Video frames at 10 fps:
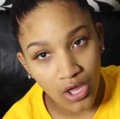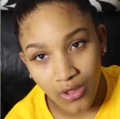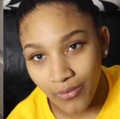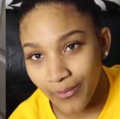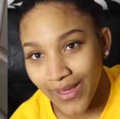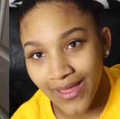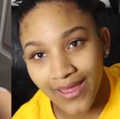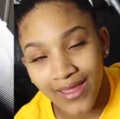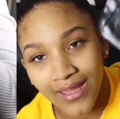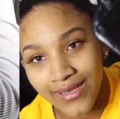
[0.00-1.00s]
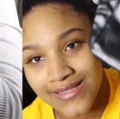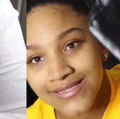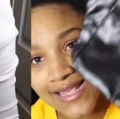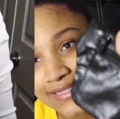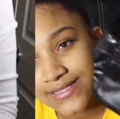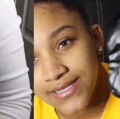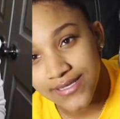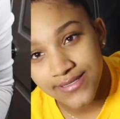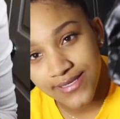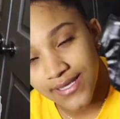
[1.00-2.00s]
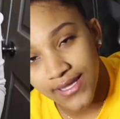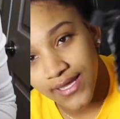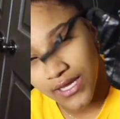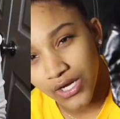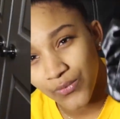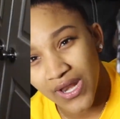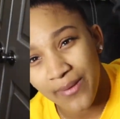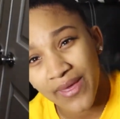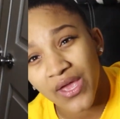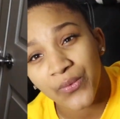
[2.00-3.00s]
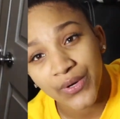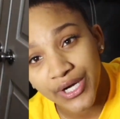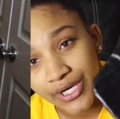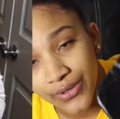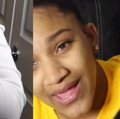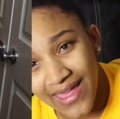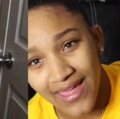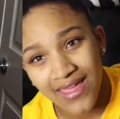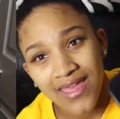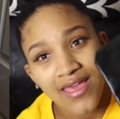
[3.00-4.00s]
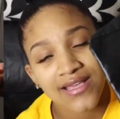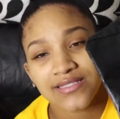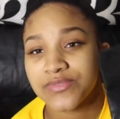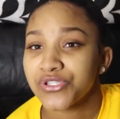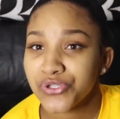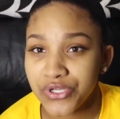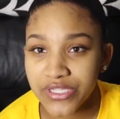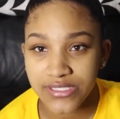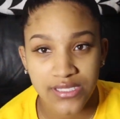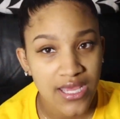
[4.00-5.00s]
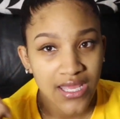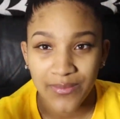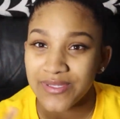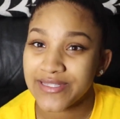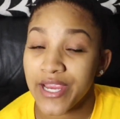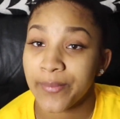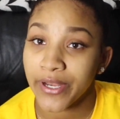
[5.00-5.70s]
all my necessities in here when I'm at work, okay? Because I'm students. You tear